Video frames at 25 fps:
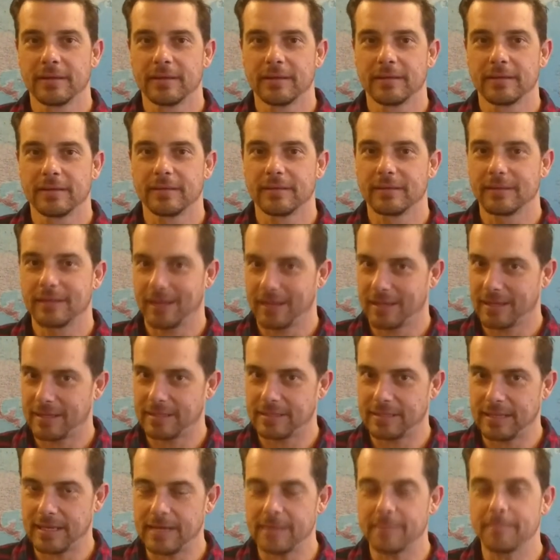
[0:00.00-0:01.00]
Like I
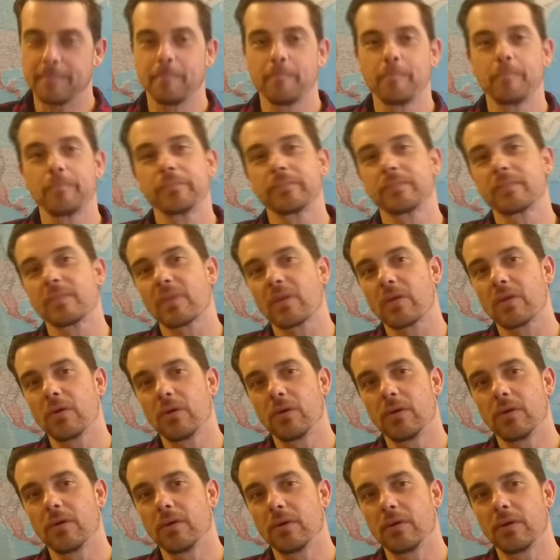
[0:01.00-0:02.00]
said,
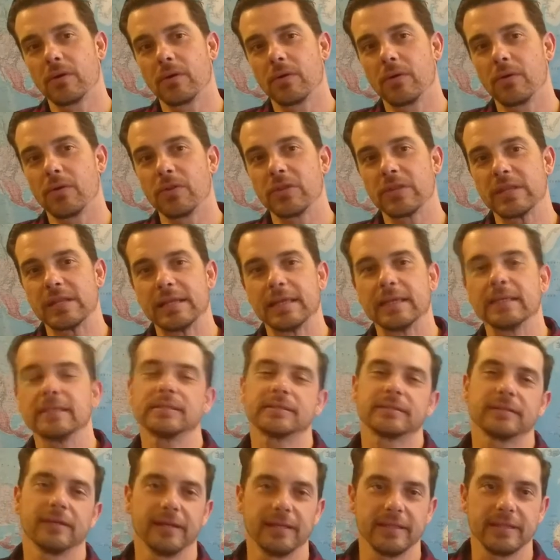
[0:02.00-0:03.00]
all the links are
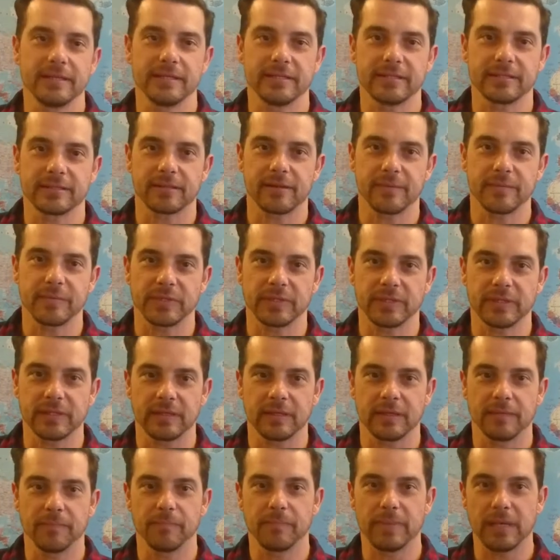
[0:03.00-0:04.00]
in the description
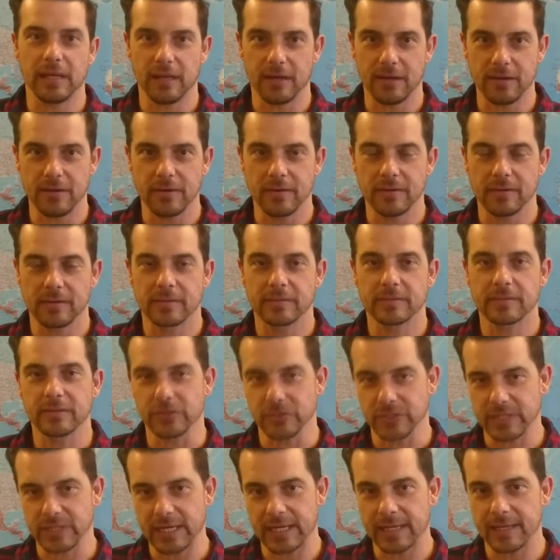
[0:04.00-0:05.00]
below, so
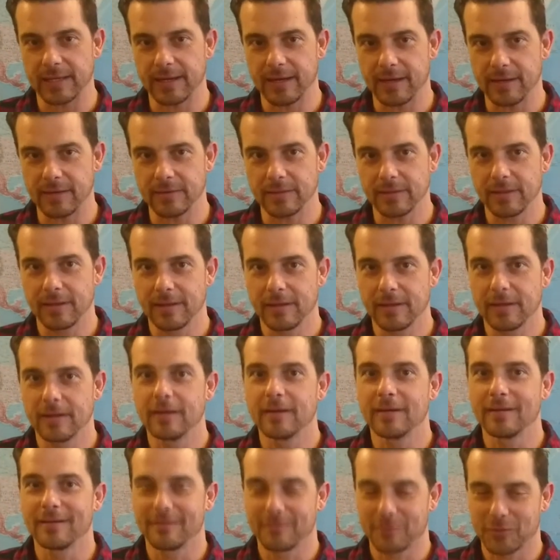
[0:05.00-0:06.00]
check it out.
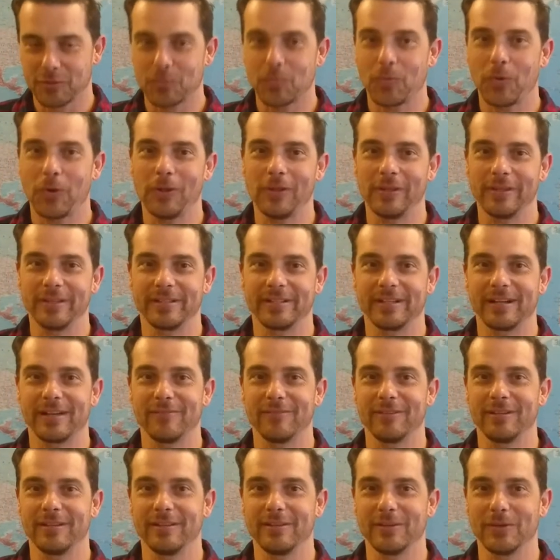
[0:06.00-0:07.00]
Spoil the traveler in
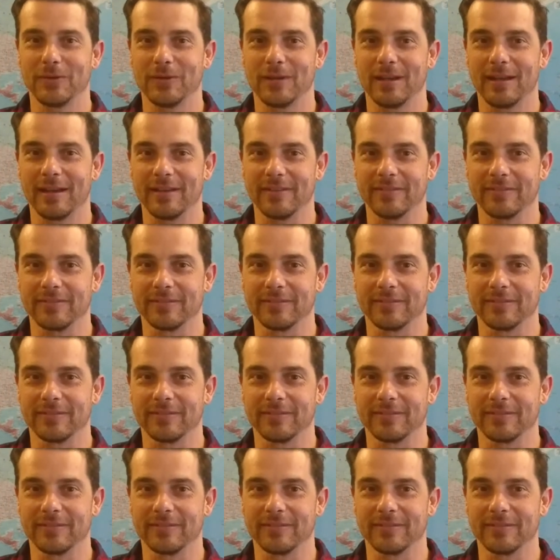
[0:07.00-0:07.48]
your life.